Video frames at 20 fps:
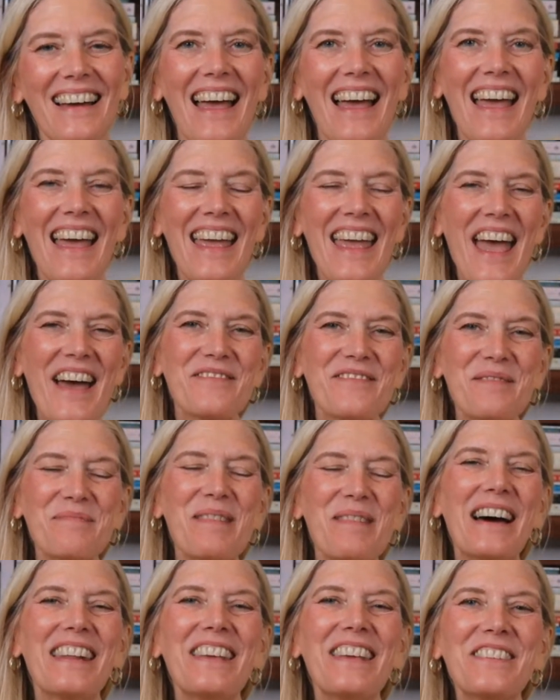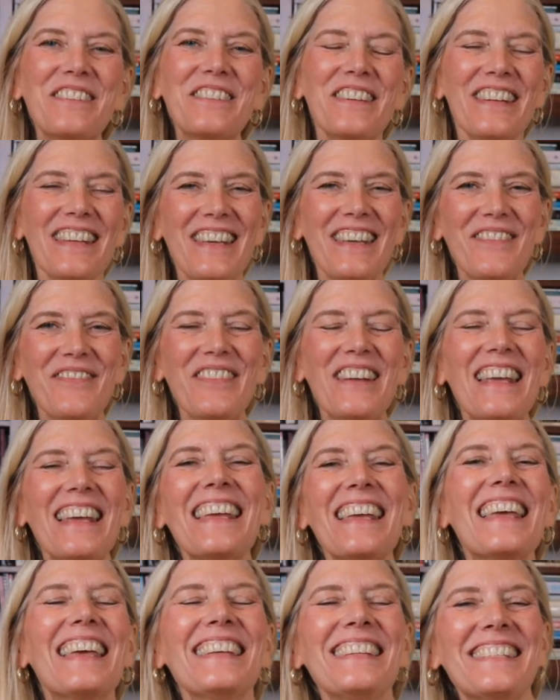Hey, everybody. Good
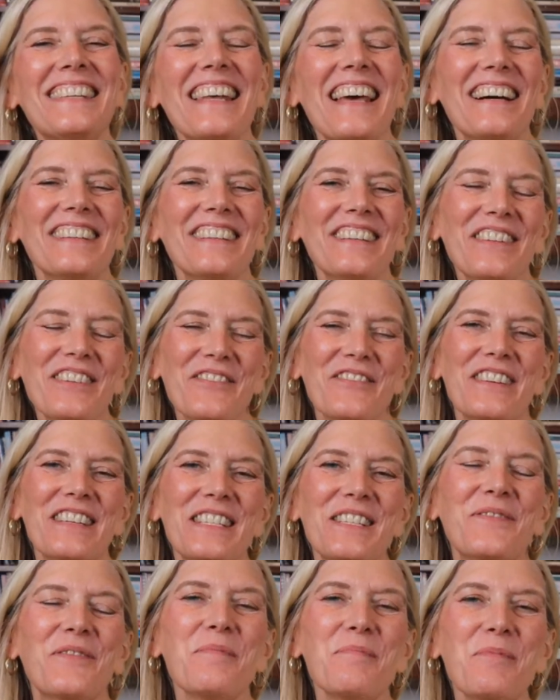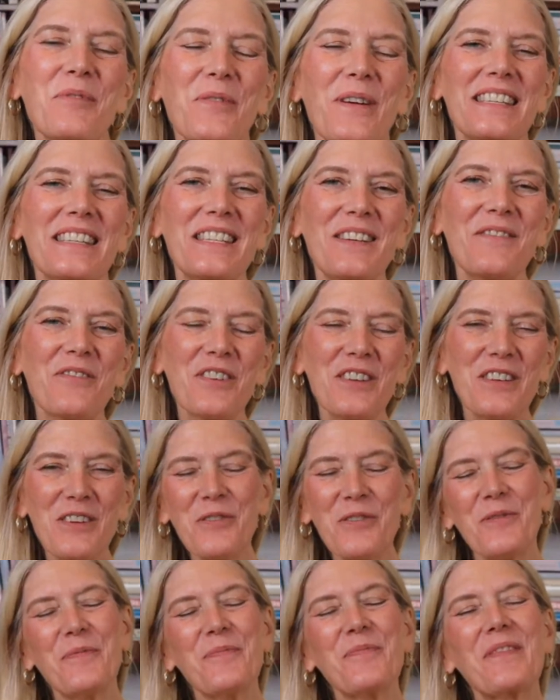evening. It's Ellen Lewis from Crazy for
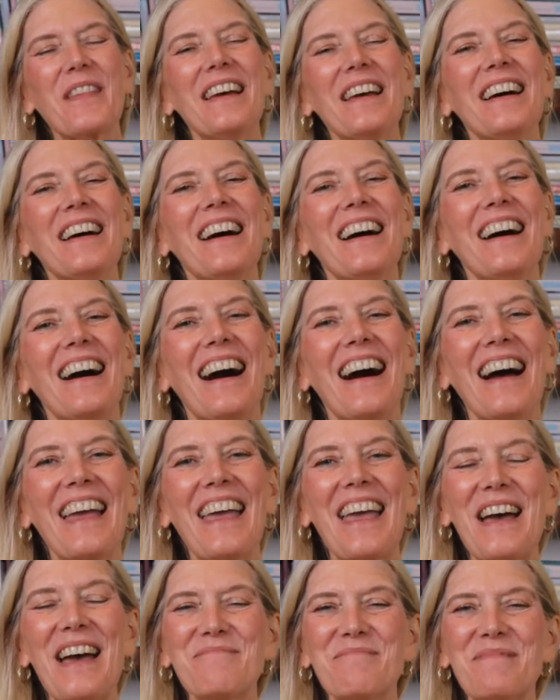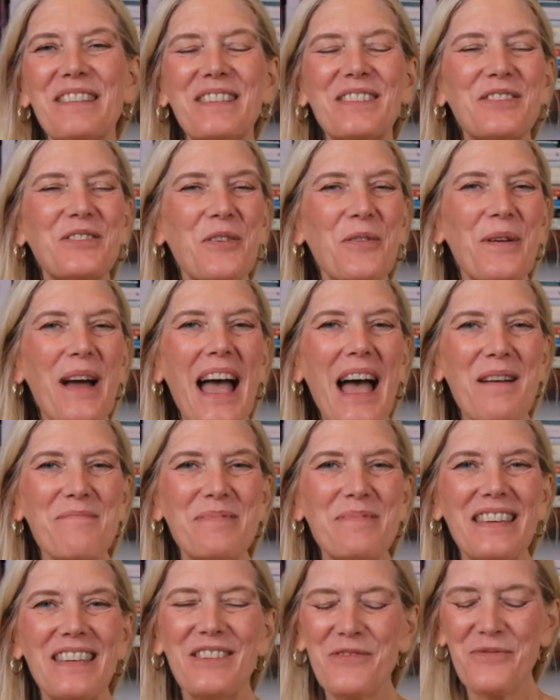You. I am so
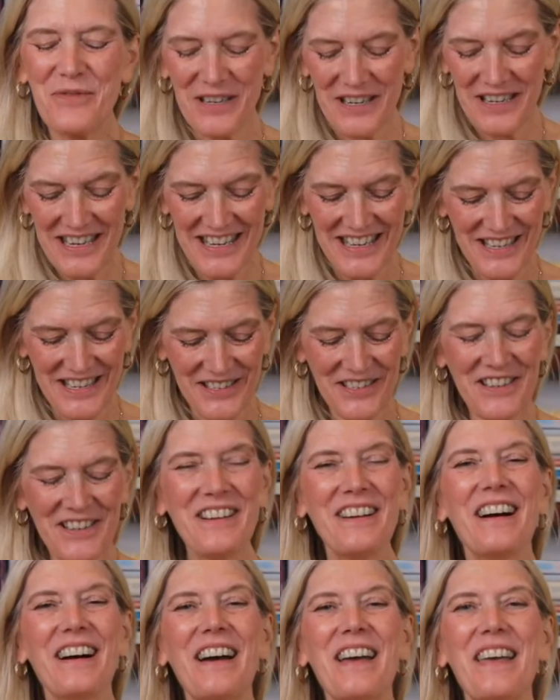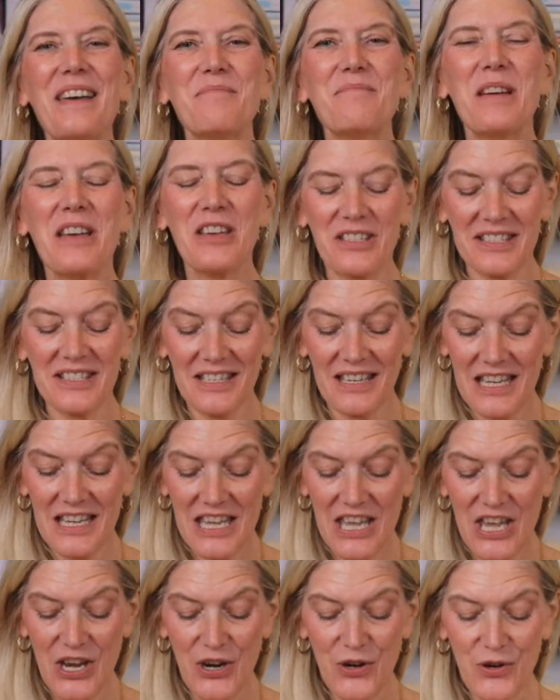happy you are here. I am sitting
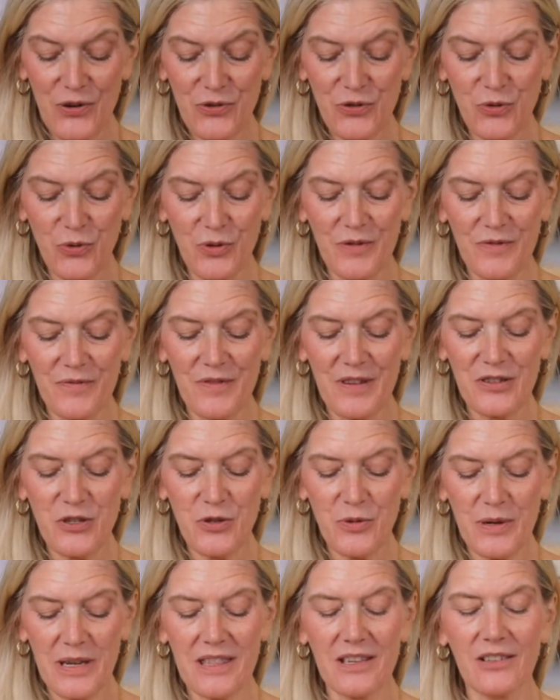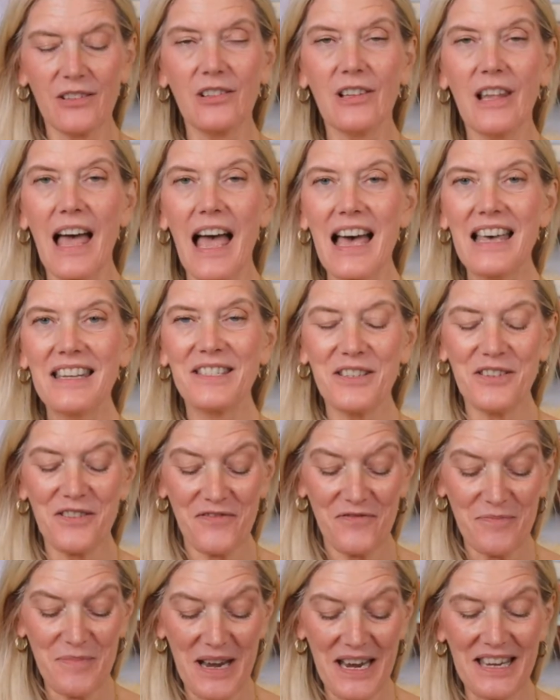here sort of doing the last
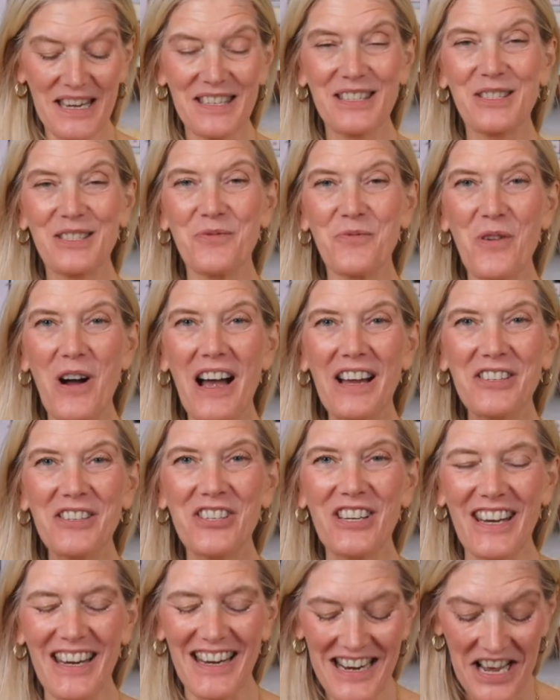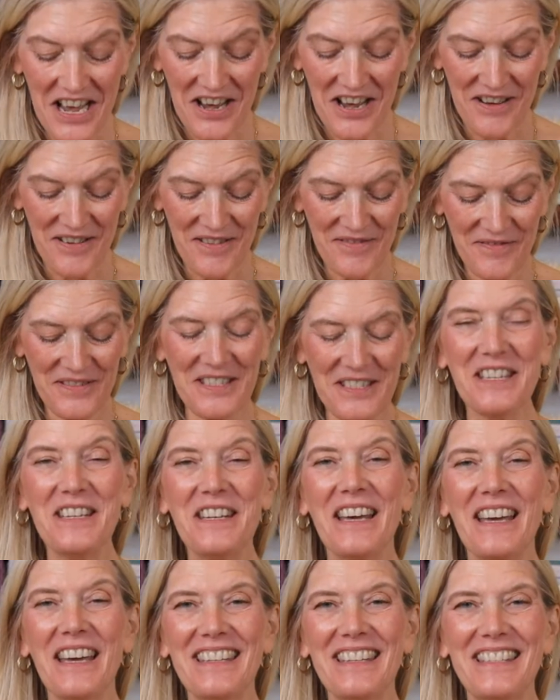of my swatching of
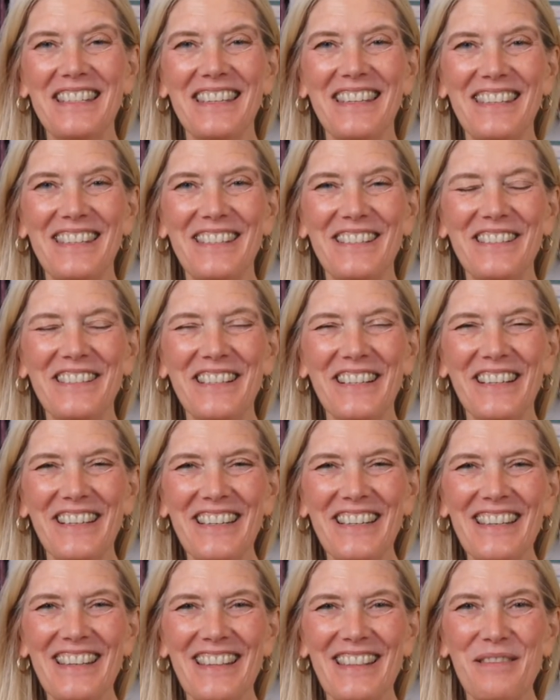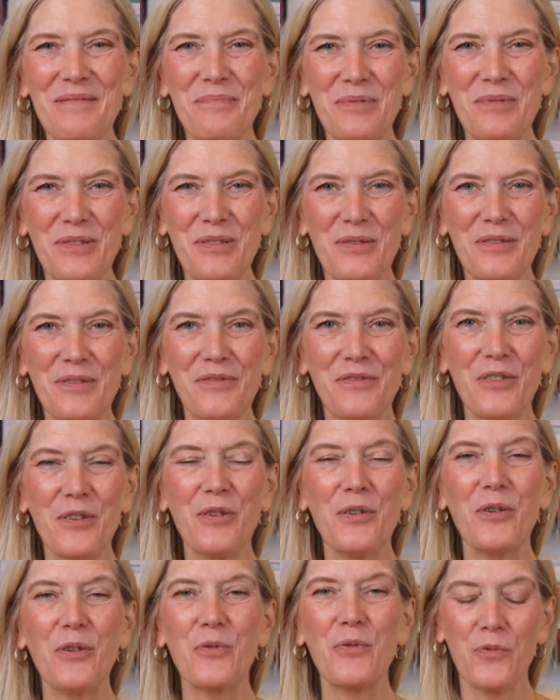tonight's yarn, the
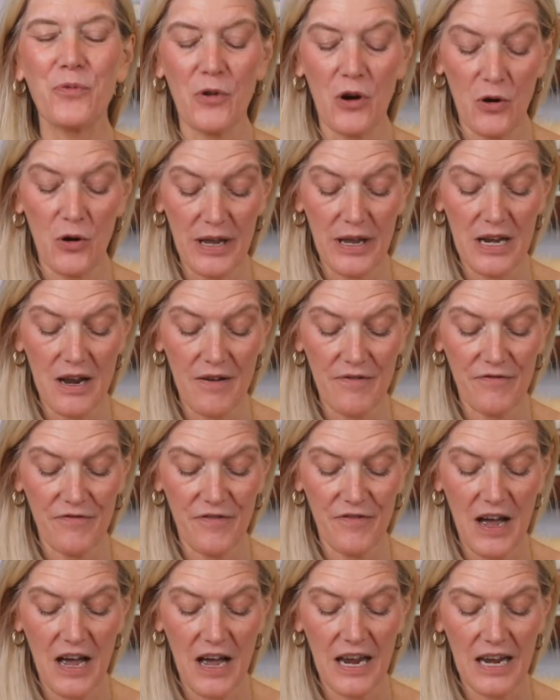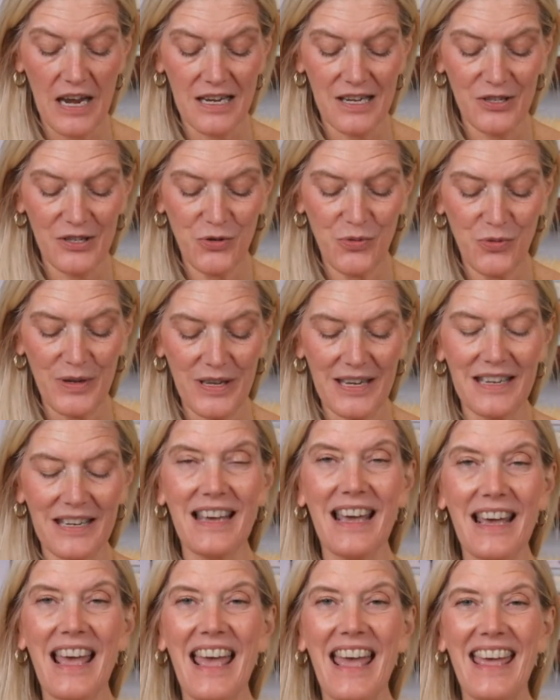beautiful Rowan Fine
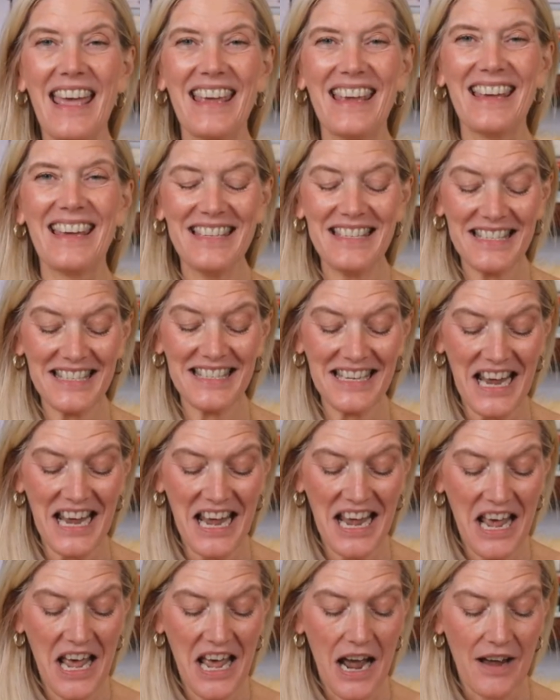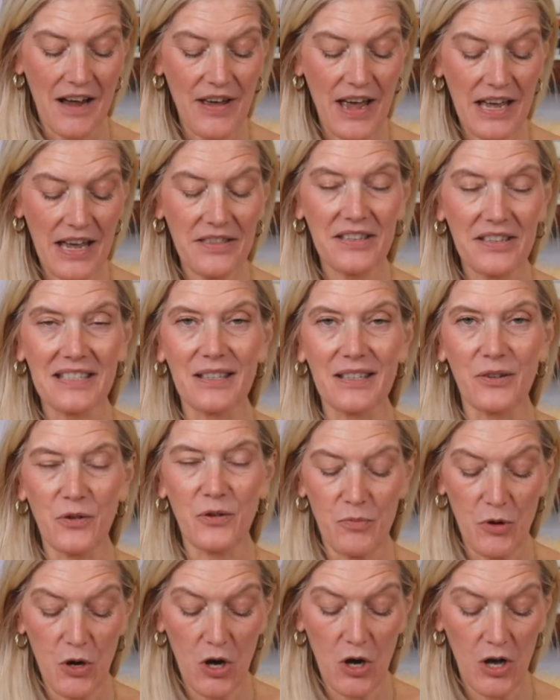Tweed Haze. I've had this little
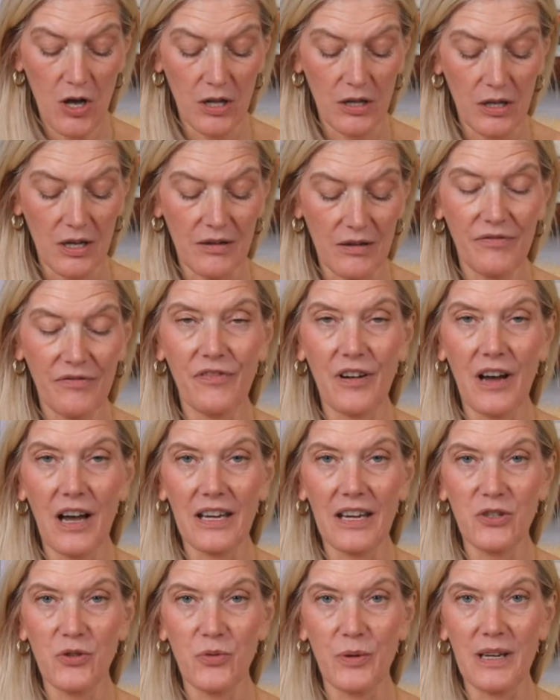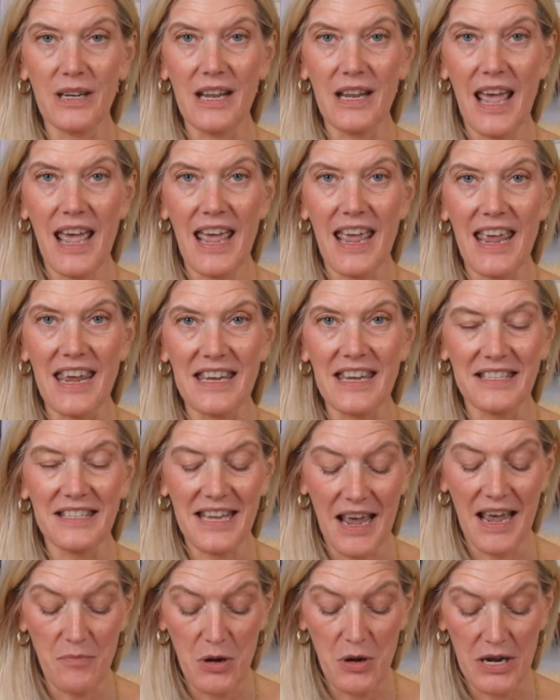ball of fine tweed haze
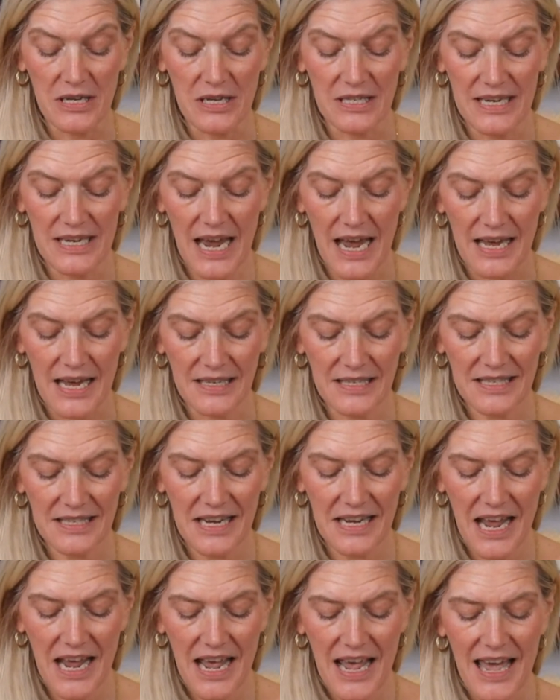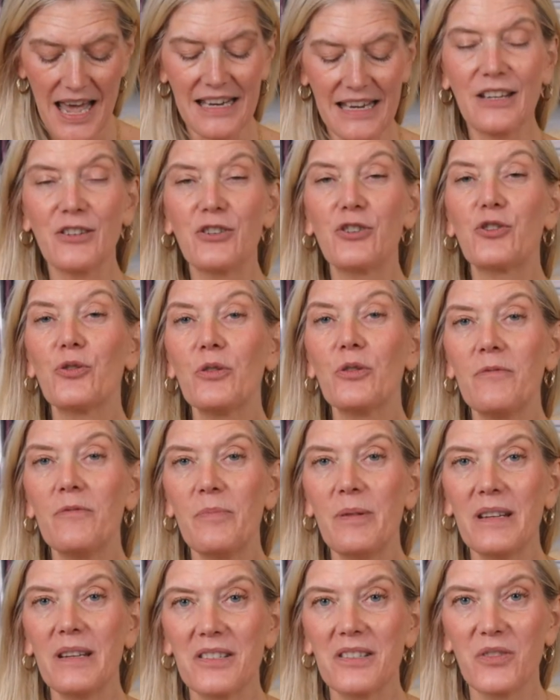at my desk, and I should have
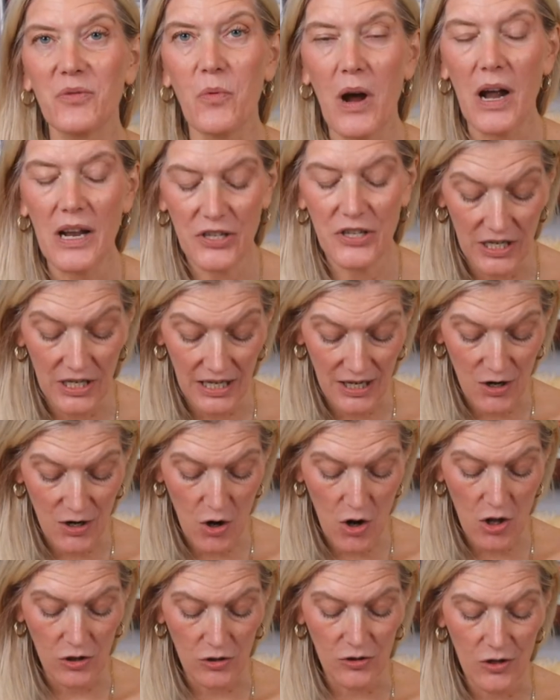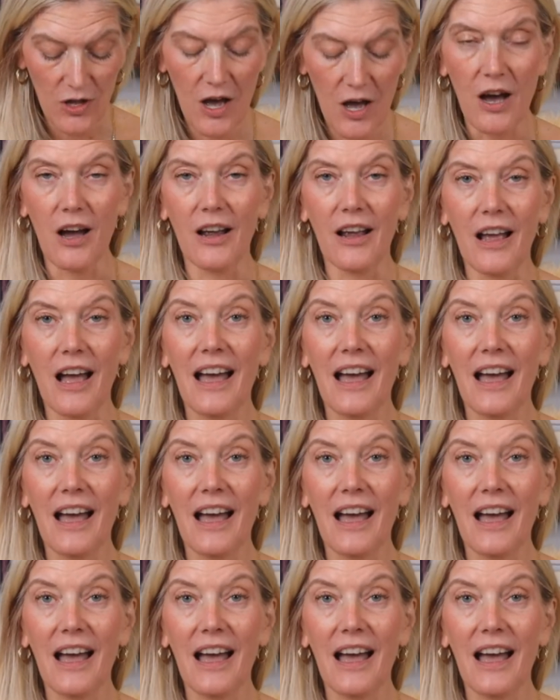been swatching it all along.